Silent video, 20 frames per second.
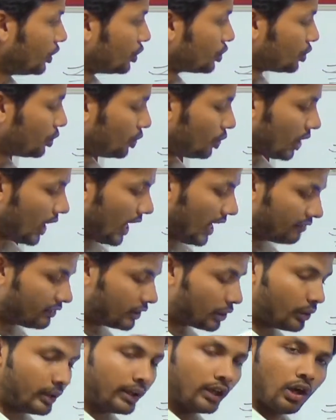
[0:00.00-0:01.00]
So
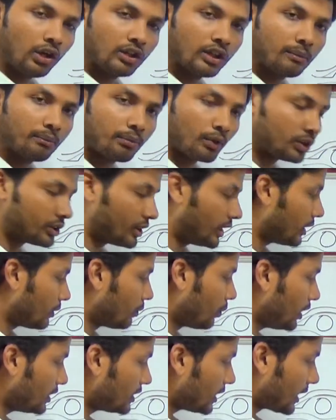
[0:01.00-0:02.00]
after doing all that
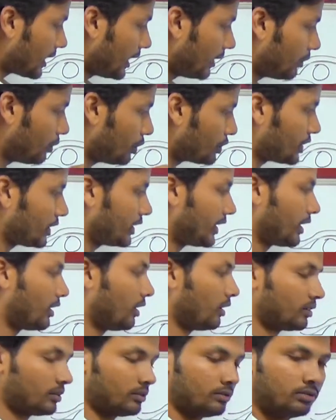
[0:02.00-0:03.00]
project, what is the conclusion they
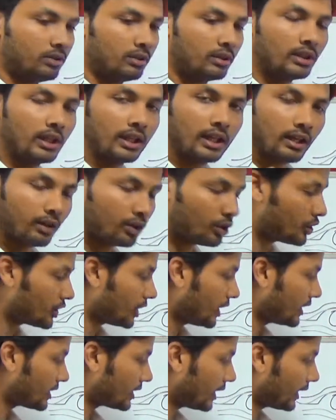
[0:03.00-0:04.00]
got? The
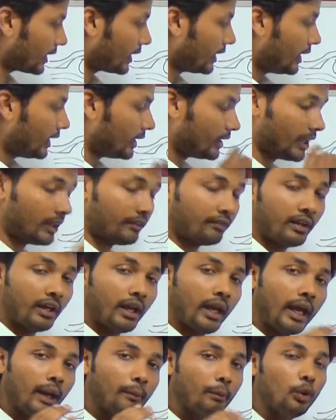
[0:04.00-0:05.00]
conclusion is like they
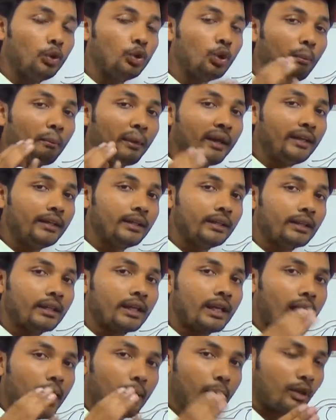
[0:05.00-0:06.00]
were able to maintain
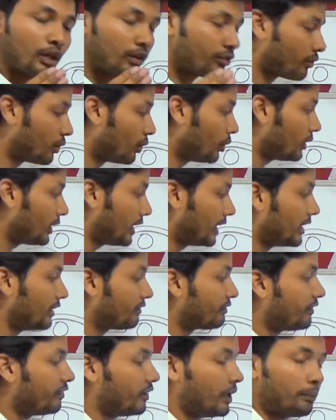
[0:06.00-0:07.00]
the laminar flow till
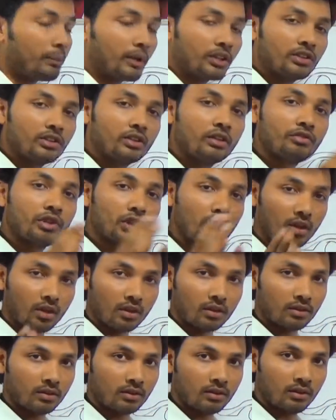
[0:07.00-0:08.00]
the 50% of the
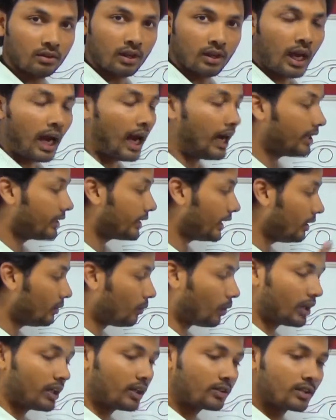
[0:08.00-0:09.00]
chord. I'll tell
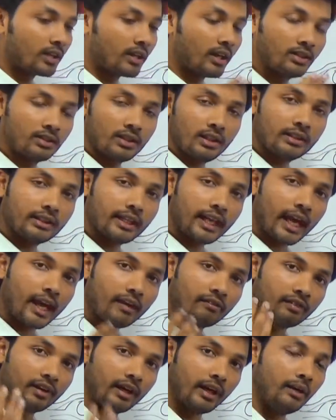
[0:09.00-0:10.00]
you what is the result they
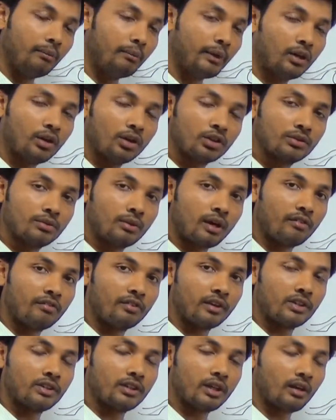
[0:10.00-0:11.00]
have gained because
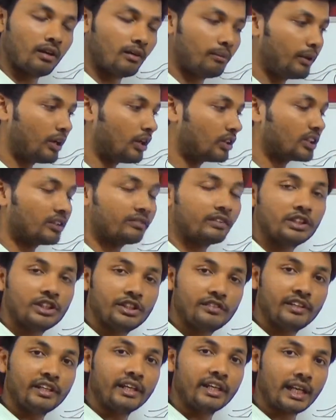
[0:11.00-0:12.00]
of
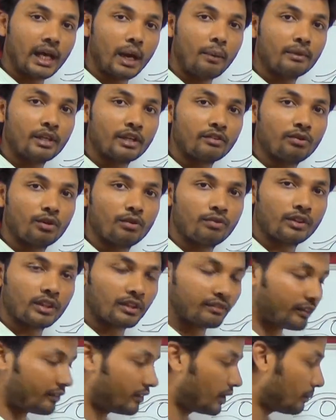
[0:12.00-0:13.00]
achieving a laminar flow for
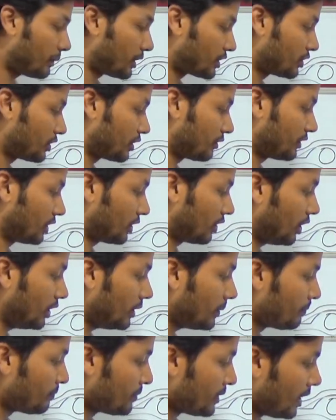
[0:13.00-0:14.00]
the 50% of the
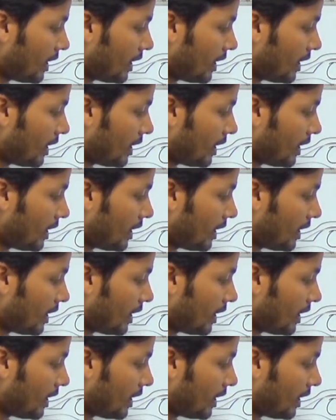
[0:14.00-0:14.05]
chord.